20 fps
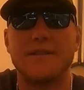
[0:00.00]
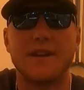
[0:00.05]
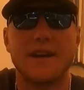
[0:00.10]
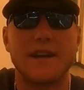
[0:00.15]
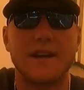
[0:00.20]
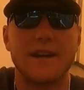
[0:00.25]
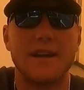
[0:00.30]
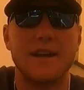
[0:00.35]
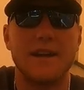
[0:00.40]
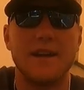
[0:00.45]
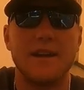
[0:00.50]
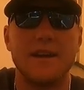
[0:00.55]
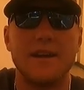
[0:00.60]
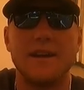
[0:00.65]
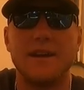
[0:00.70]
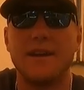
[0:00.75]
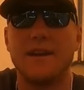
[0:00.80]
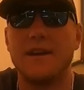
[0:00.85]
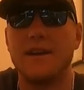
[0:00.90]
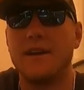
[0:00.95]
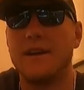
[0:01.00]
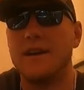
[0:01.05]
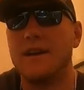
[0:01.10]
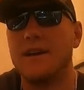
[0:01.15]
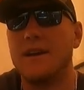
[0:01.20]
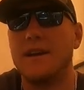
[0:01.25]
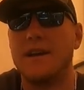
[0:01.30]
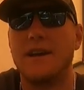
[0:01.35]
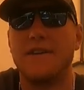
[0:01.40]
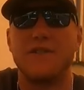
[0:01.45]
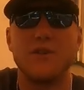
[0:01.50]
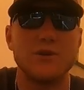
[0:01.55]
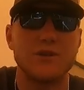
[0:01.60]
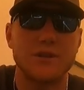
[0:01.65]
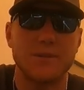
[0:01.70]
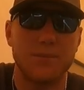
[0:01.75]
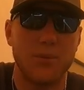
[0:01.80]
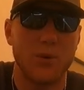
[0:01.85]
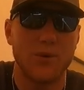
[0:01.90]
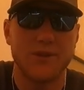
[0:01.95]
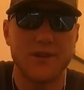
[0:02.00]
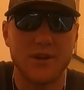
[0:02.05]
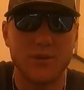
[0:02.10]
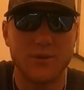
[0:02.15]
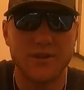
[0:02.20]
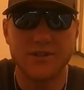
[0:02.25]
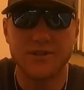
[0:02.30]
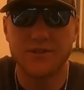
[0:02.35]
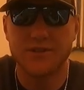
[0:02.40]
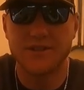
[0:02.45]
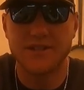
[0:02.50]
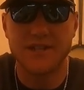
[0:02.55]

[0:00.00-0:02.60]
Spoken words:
like, if you support the original